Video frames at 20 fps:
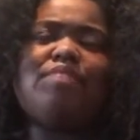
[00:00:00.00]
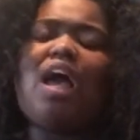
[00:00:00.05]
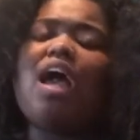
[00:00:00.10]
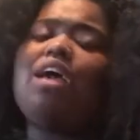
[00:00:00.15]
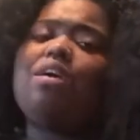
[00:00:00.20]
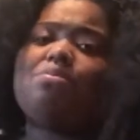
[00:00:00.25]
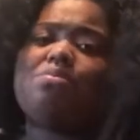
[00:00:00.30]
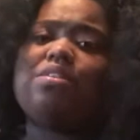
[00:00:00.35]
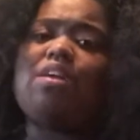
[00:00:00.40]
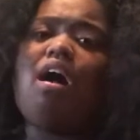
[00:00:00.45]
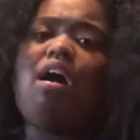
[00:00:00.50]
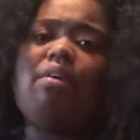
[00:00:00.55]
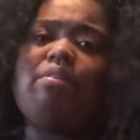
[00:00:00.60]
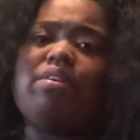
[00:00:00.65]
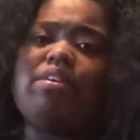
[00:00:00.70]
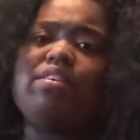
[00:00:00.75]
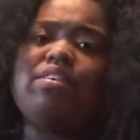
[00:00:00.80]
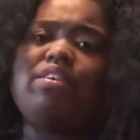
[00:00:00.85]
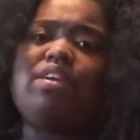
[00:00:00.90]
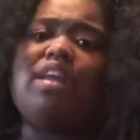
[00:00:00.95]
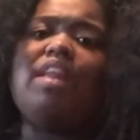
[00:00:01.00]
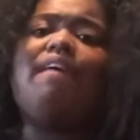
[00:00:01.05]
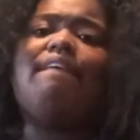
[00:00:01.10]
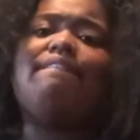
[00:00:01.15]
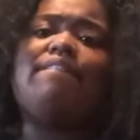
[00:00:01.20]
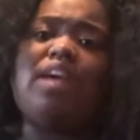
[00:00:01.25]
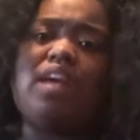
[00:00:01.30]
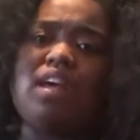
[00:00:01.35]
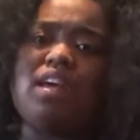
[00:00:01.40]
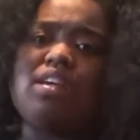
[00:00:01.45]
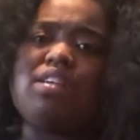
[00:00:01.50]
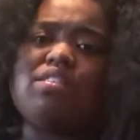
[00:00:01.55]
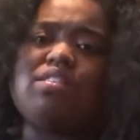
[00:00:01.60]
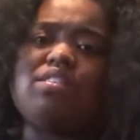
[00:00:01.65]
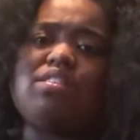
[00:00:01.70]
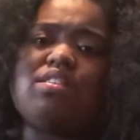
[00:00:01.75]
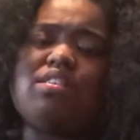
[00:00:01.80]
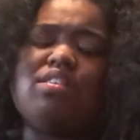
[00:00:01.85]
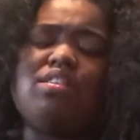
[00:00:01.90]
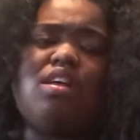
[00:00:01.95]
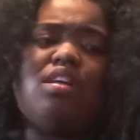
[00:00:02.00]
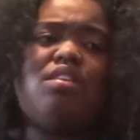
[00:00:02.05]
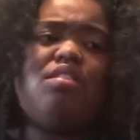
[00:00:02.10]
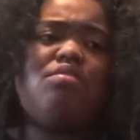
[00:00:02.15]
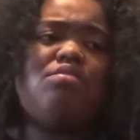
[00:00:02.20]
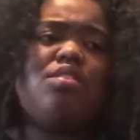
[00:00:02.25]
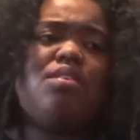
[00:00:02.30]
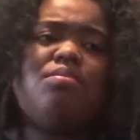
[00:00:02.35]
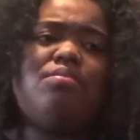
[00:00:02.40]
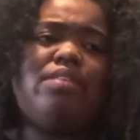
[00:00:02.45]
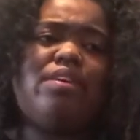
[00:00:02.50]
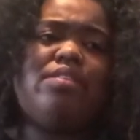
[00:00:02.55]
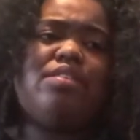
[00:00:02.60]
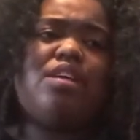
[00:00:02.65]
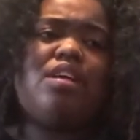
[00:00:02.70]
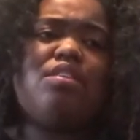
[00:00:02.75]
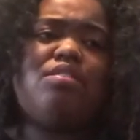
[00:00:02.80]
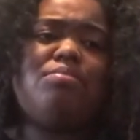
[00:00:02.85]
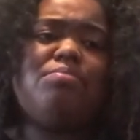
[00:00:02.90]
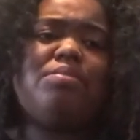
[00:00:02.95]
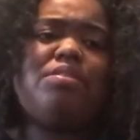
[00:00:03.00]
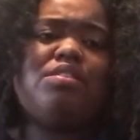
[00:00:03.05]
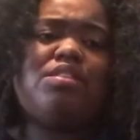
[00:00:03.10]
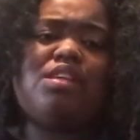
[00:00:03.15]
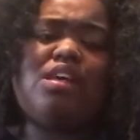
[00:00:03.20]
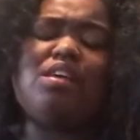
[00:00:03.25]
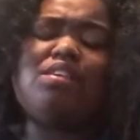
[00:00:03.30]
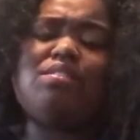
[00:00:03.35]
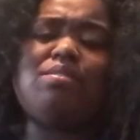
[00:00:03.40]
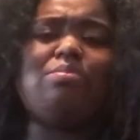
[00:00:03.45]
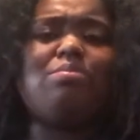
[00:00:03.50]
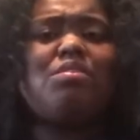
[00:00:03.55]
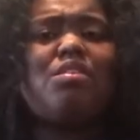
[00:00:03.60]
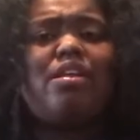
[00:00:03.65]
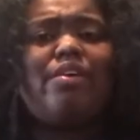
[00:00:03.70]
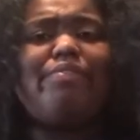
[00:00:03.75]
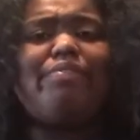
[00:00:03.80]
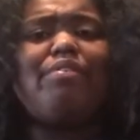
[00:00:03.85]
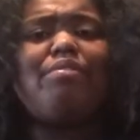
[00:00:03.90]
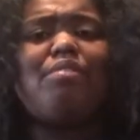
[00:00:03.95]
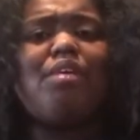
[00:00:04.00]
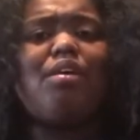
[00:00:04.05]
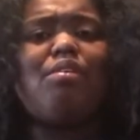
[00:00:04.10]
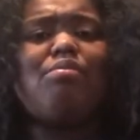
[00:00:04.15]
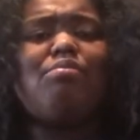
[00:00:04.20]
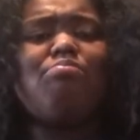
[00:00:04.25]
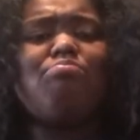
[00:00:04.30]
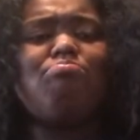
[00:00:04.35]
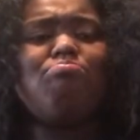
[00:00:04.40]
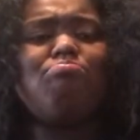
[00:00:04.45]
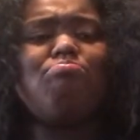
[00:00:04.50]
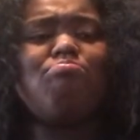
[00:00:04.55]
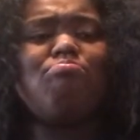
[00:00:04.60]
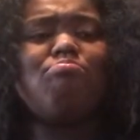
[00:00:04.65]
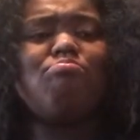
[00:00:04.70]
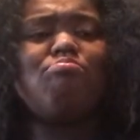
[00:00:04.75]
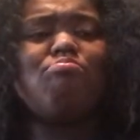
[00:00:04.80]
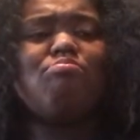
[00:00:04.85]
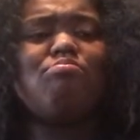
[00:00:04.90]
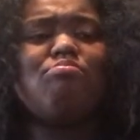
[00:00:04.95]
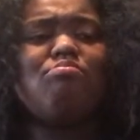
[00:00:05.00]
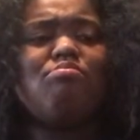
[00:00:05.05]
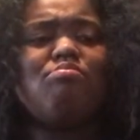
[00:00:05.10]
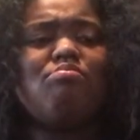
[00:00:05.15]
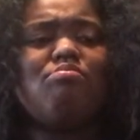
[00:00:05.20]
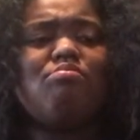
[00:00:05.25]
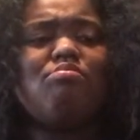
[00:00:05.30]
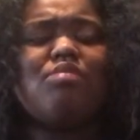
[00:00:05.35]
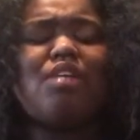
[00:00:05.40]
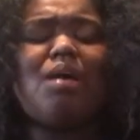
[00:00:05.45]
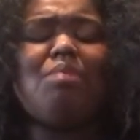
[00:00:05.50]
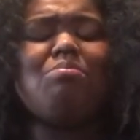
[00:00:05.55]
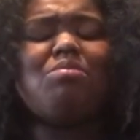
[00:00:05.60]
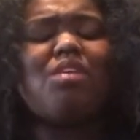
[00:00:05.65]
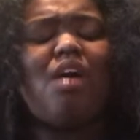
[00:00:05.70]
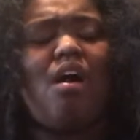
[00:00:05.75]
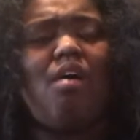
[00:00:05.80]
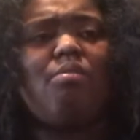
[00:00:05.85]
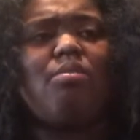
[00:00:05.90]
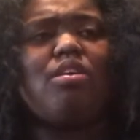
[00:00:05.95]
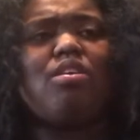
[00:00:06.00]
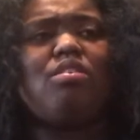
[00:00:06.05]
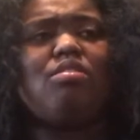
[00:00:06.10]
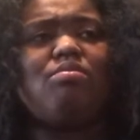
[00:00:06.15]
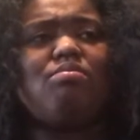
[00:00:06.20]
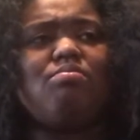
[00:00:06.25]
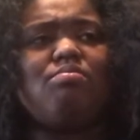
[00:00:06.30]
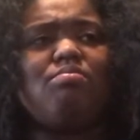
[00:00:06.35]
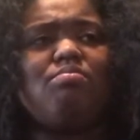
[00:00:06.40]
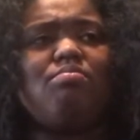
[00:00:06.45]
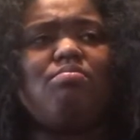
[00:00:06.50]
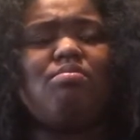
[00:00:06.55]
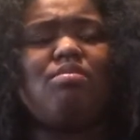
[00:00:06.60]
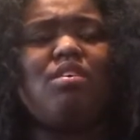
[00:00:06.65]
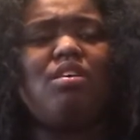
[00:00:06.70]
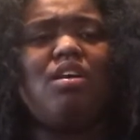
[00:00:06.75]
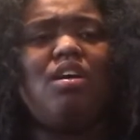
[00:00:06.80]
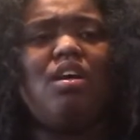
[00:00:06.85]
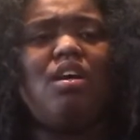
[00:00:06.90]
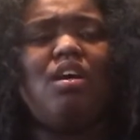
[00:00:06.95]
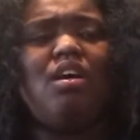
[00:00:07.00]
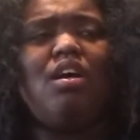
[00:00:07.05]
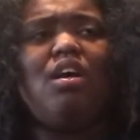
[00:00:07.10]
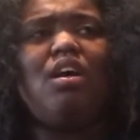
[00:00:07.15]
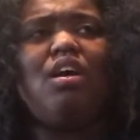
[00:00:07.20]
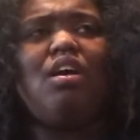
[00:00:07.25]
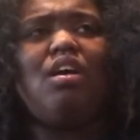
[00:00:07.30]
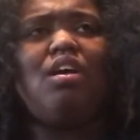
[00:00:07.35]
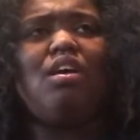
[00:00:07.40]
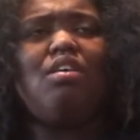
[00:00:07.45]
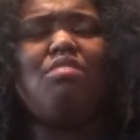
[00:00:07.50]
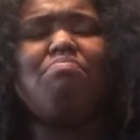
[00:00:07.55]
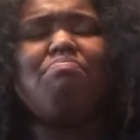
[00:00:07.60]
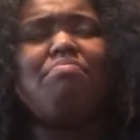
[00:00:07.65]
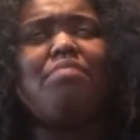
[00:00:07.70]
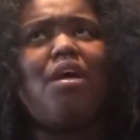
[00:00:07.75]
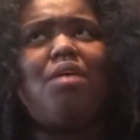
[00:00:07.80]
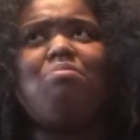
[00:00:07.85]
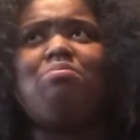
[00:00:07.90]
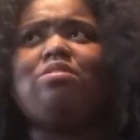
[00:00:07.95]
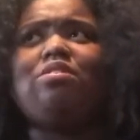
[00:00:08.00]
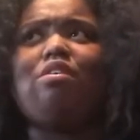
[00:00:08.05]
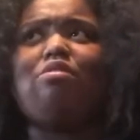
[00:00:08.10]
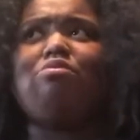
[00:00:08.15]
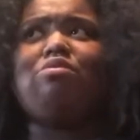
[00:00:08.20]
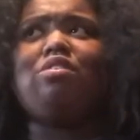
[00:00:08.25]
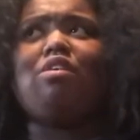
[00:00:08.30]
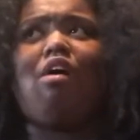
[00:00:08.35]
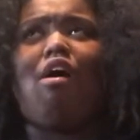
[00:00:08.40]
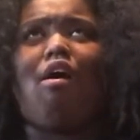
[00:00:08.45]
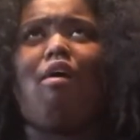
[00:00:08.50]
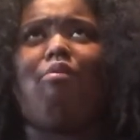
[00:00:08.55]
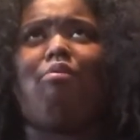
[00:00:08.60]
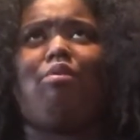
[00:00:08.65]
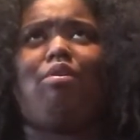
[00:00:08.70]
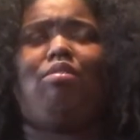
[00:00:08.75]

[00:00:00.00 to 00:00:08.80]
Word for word: I am sorry in advance, because I know sometimes I do be saying some stuff, you know? I'm sorry. I'm so sorry.